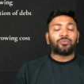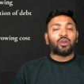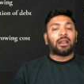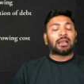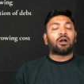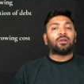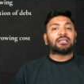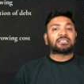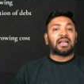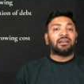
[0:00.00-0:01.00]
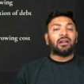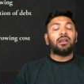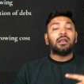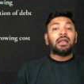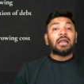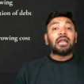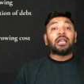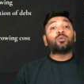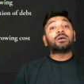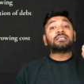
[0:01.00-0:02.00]
your accounting standard,
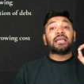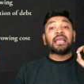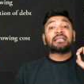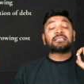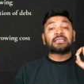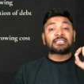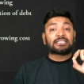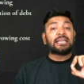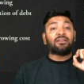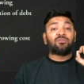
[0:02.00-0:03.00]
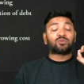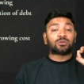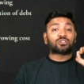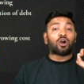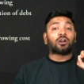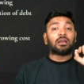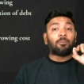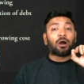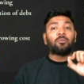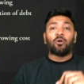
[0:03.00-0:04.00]
it was AS 16, which was talking
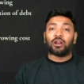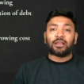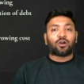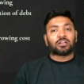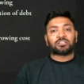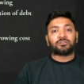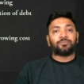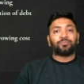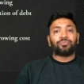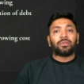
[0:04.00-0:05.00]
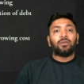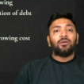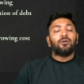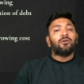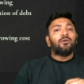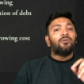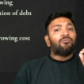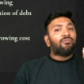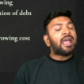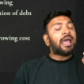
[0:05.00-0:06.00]
about borrowing cost.
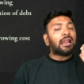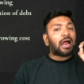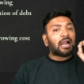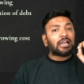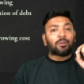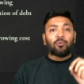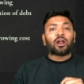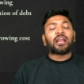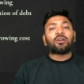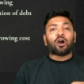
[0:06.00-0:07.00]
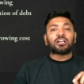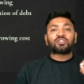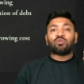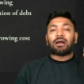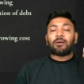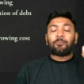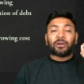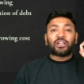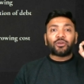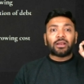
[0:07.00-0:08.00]
Where under borrowing cost, you have a
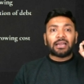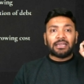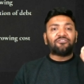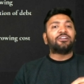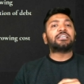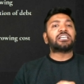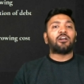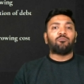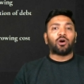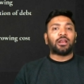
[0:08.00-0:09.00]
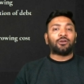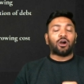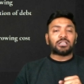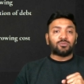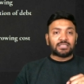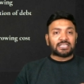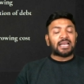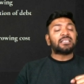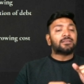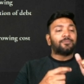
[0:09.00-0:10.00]
particular definition of borrowing cost, which
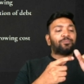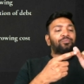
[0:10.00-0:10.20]
says